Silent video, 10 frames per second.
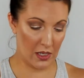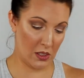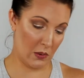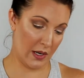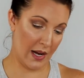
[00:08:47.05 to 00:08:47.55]

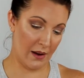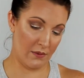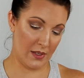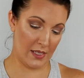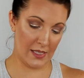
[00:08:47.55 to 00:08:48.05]
So I have
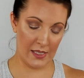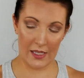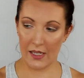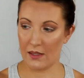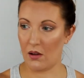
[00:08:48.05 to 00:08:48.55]
the
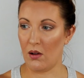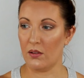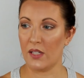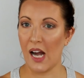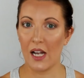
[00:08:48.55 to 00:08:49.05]
De-Slick and the All
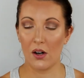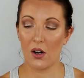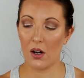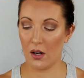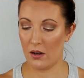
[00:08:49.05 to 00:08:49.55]
Nighter.